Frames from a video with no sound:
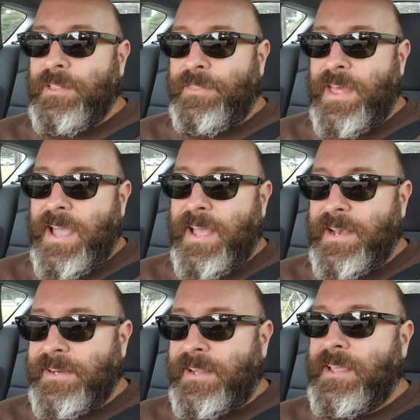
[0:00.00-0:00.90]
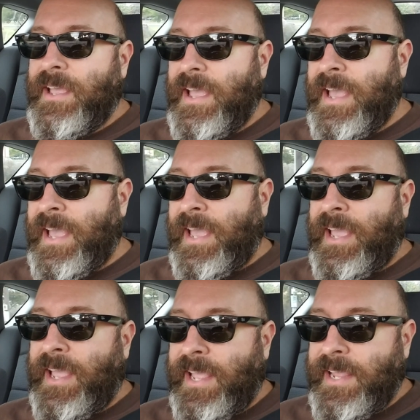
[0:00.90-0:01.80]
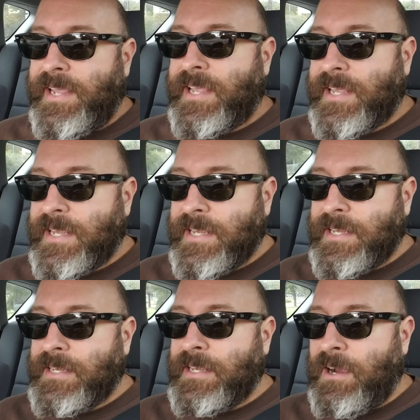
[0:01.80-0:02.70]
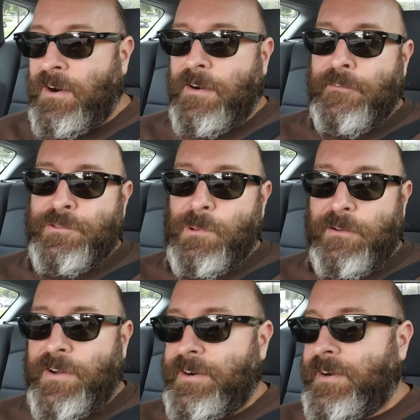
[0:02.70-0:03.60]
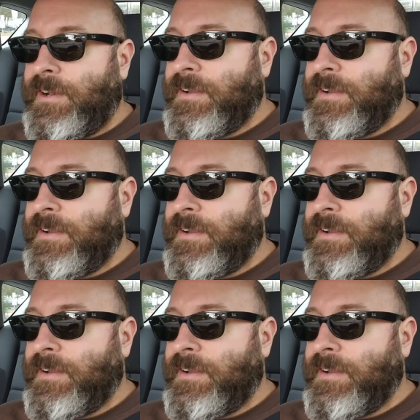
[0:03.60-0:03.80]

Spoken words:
than a RF 1200.